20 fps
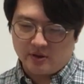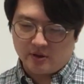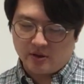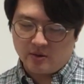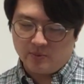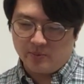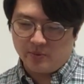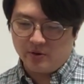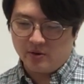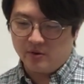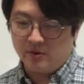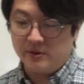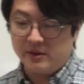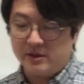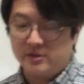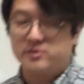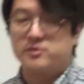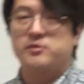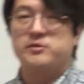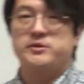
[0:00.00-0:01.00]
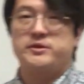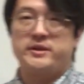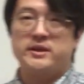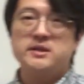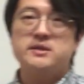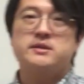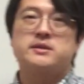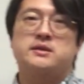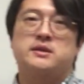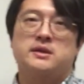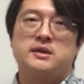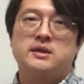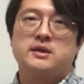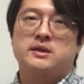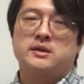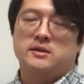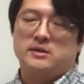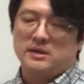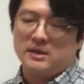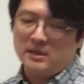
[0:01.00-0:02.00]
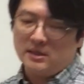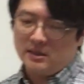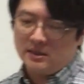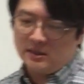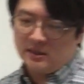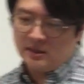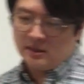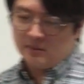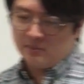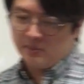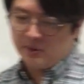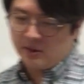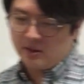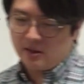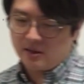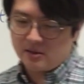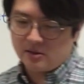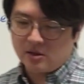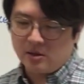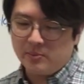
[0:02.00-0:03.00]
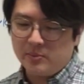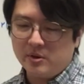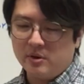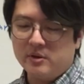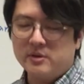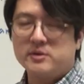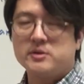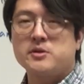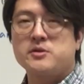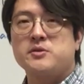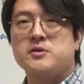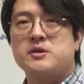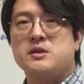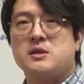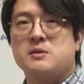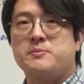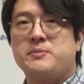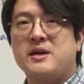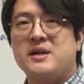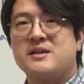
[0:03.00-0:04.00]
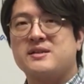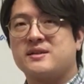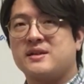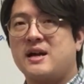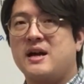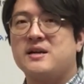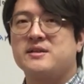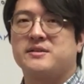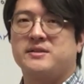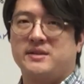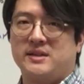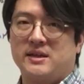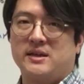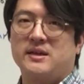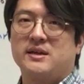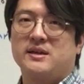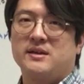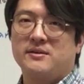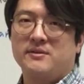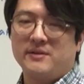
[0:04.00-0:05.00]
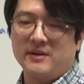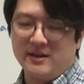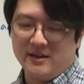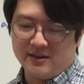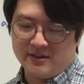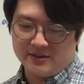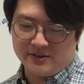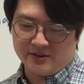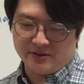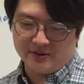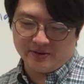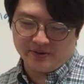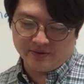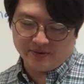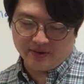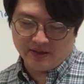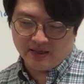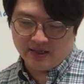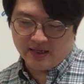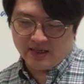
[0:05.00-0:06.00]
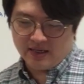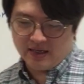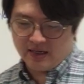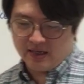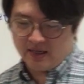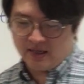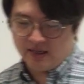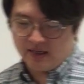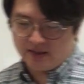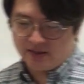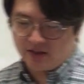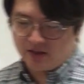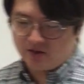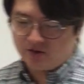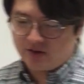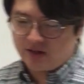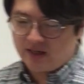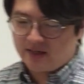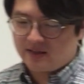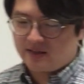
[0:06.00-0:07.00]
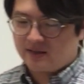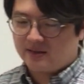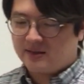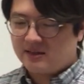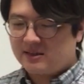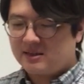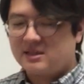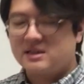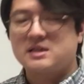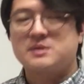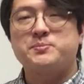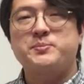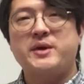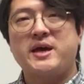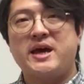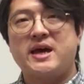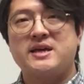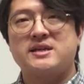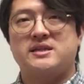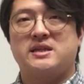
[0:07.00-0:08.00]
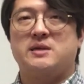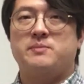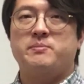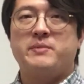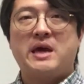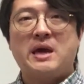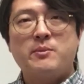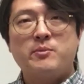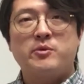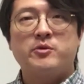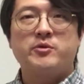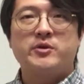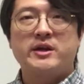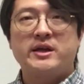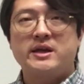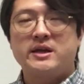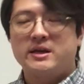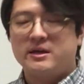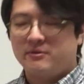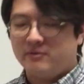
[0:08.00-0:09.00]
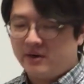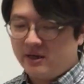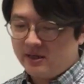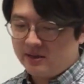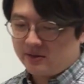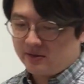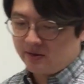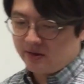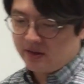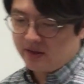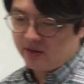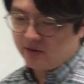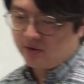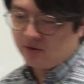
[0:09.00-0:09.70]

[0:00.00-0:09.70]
the computer resources. Okay, because computer resources is very scarce, right? So such as the disk space and memory, right? So in the